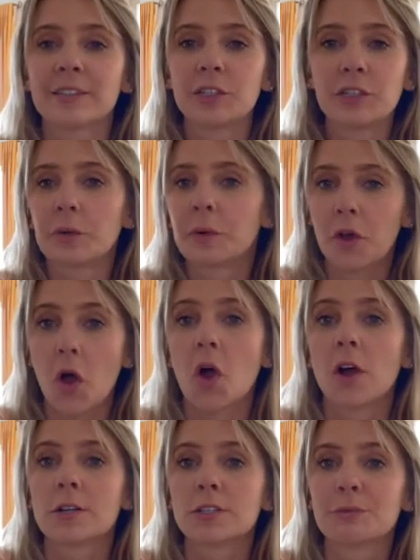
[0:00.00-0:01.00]
to do with
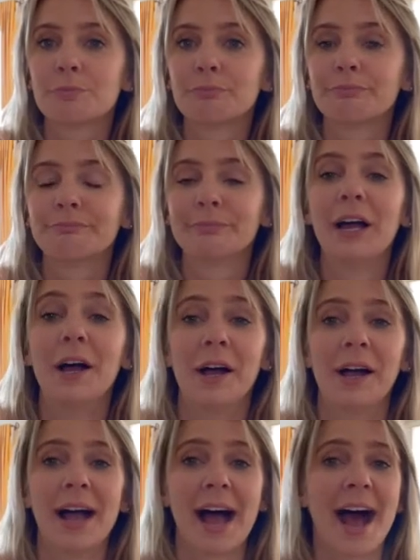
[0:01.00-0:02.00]
cars.
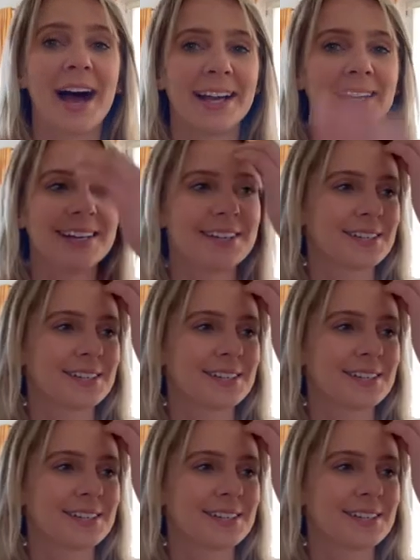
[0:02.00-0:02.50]
I